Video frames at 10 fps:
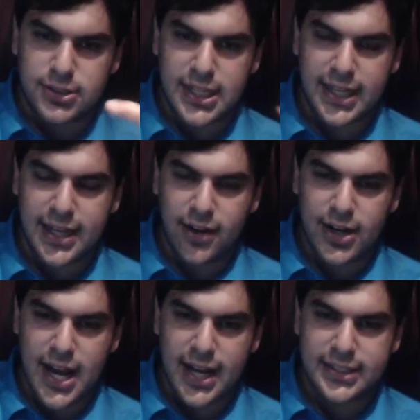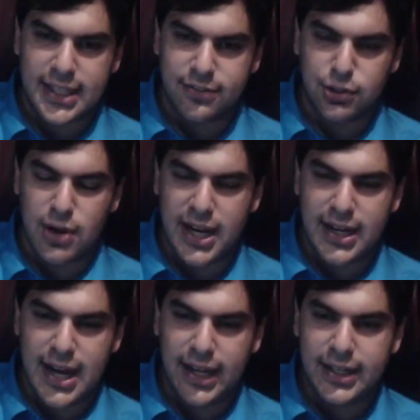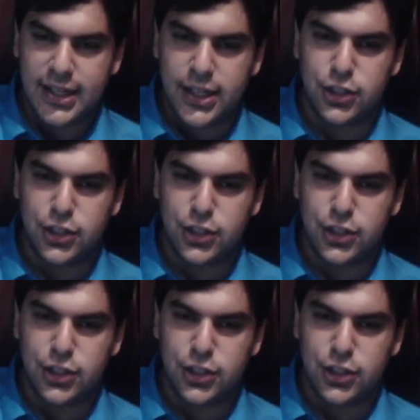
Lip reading: Take care, guys. Have a great night.